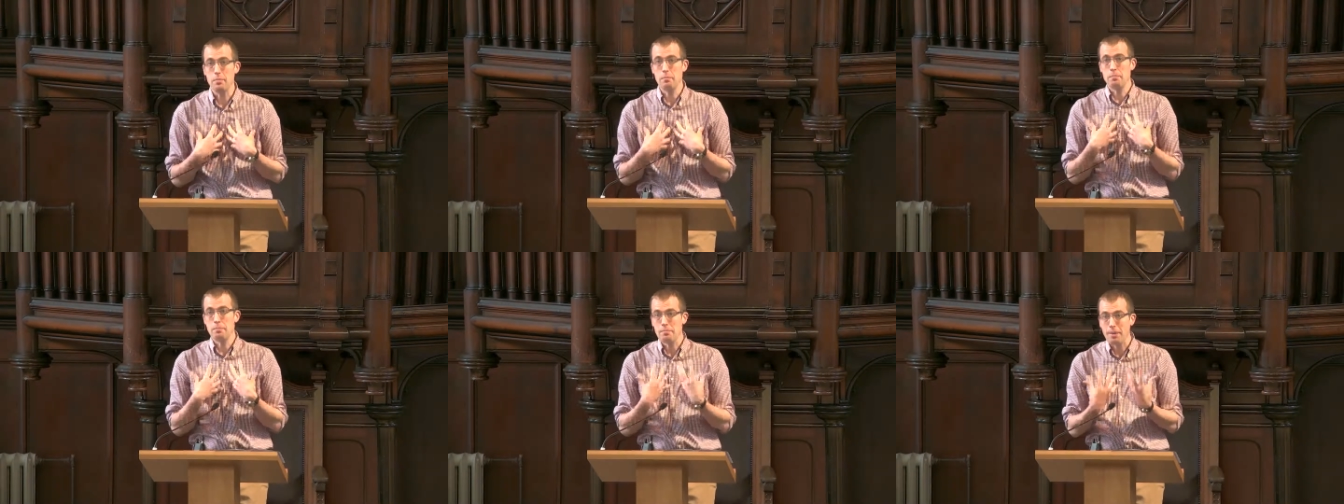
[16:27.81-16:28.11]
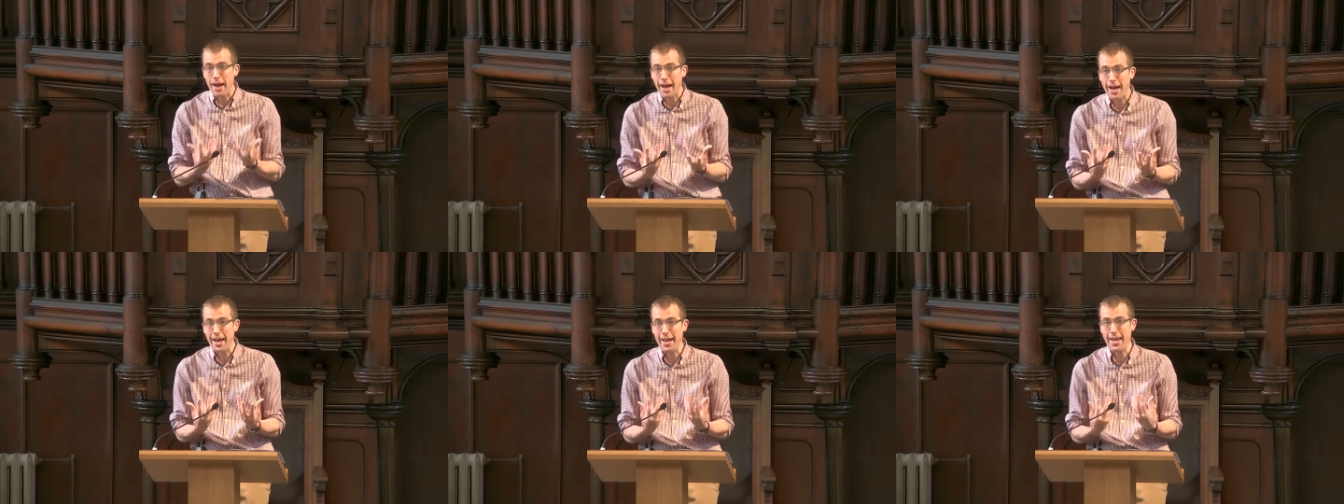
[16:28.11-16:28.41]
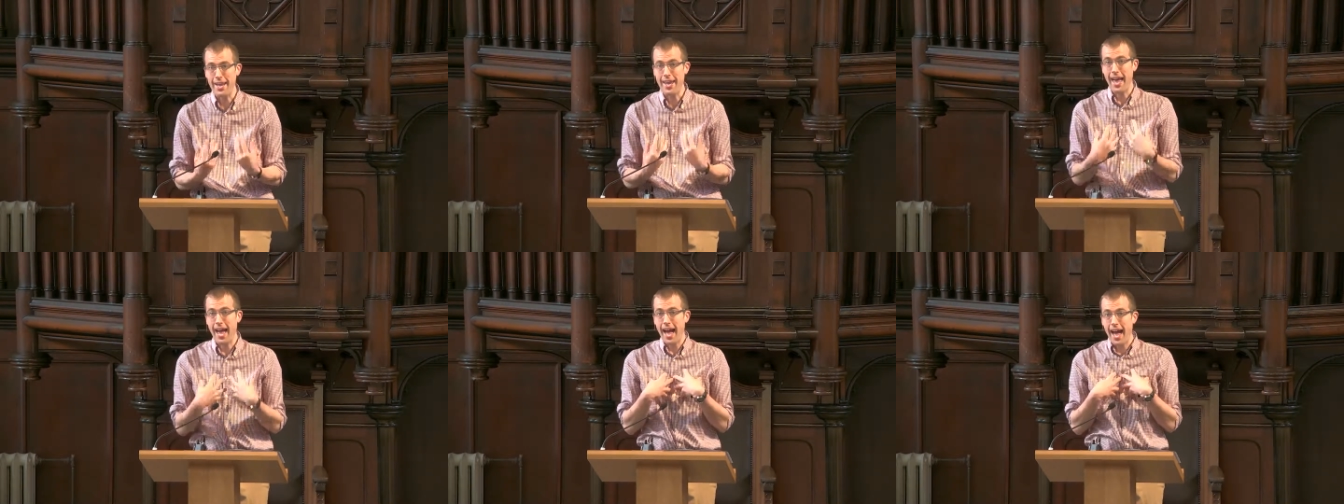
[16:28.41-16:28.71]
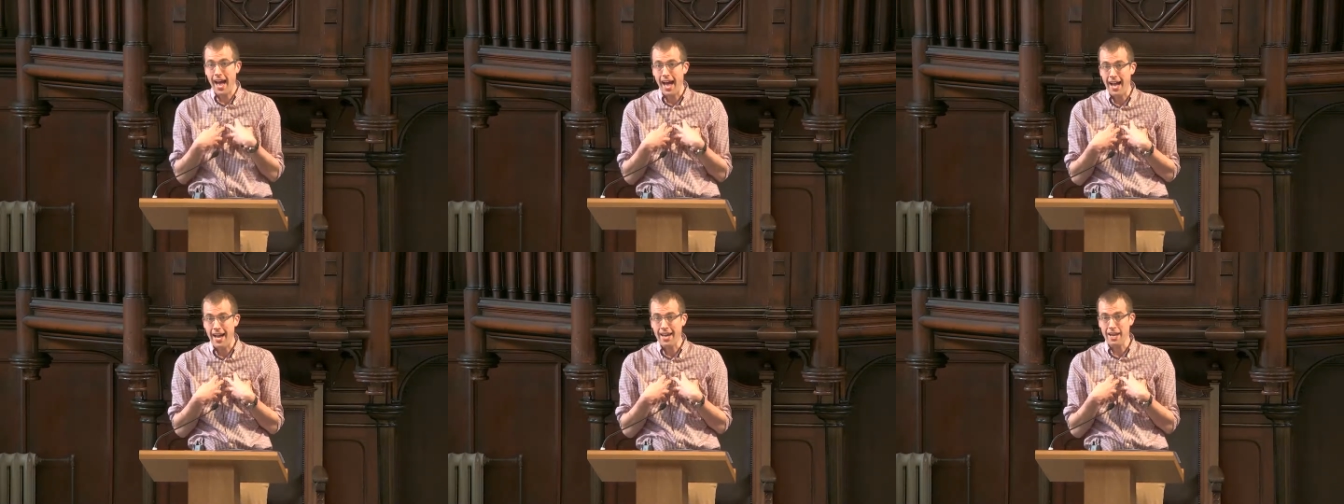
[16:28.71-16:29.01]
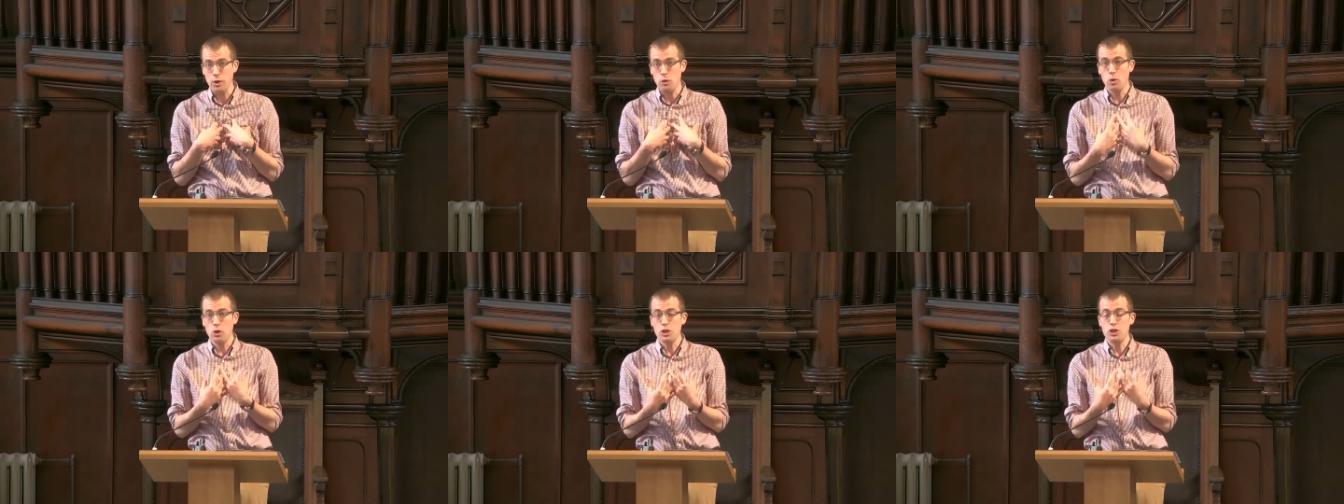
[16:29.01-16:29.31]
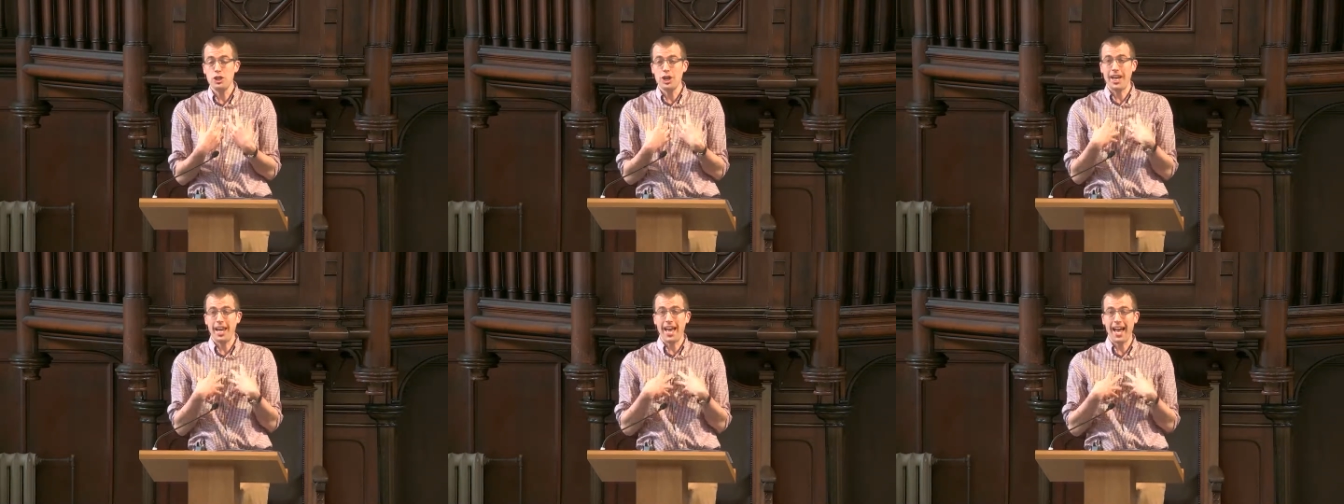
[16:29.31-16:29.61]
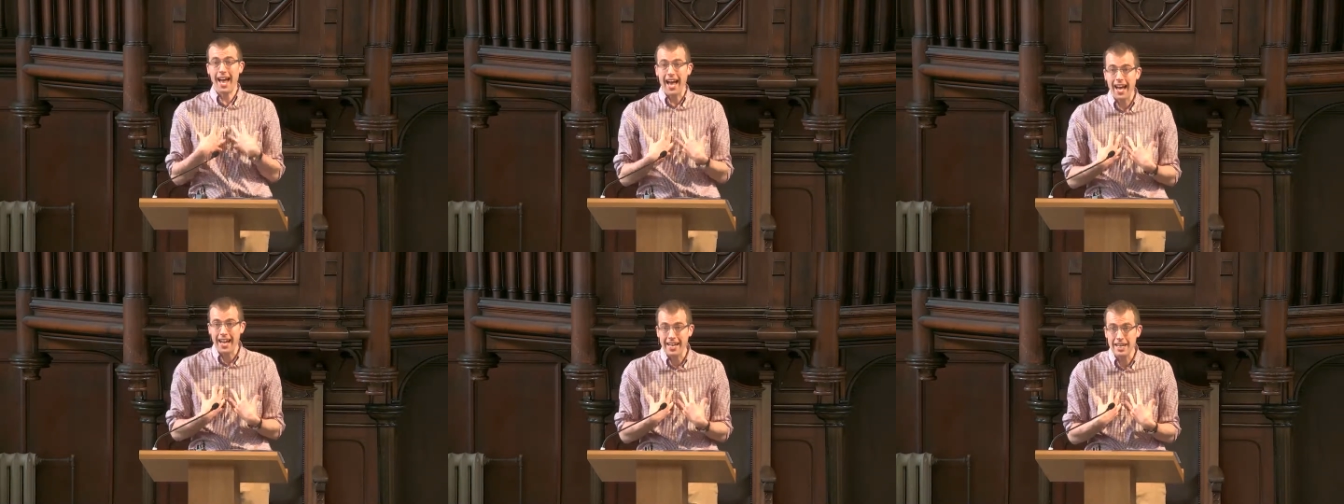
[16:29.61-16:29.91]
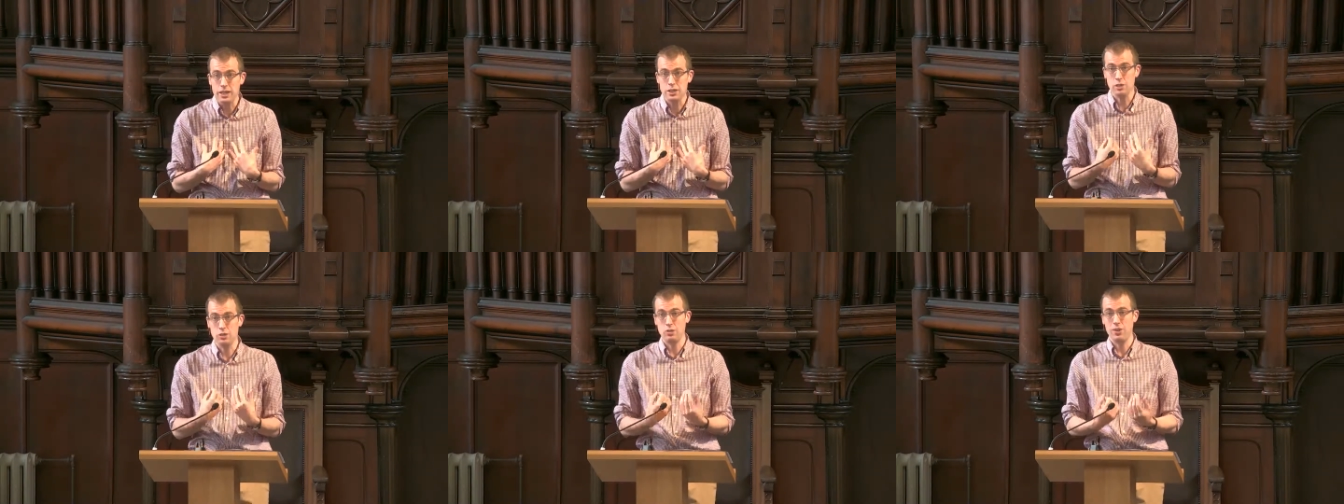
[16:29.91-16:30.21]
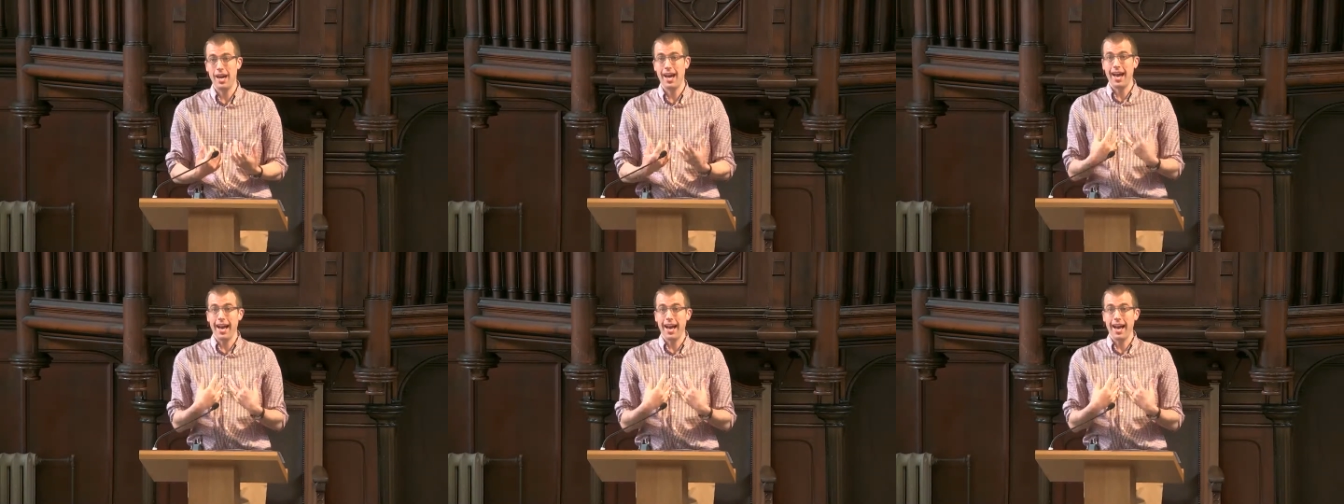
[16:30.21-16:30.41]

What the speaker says: my, I. What shall I do?